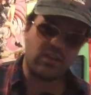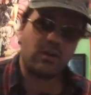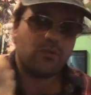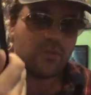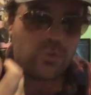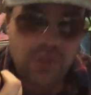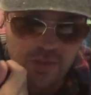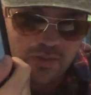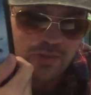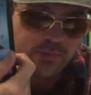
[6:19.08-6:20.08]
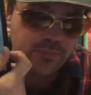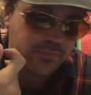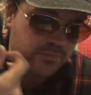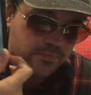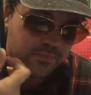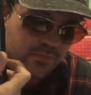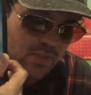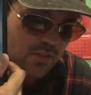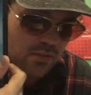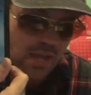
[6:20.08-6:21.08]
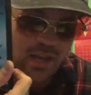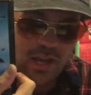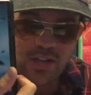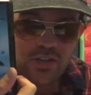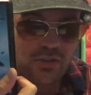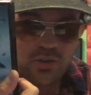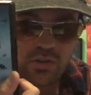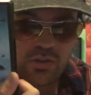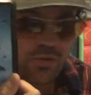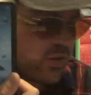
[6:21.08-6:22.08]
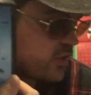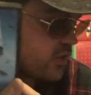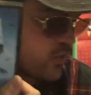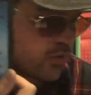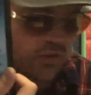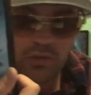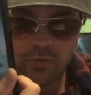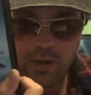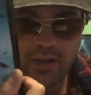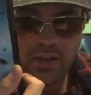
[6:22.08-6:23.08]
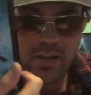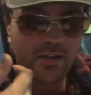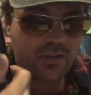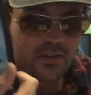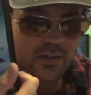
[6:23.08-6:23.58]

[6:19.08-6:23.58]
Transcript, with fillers: said I reviewed this uh, just just like just towards it for my uh,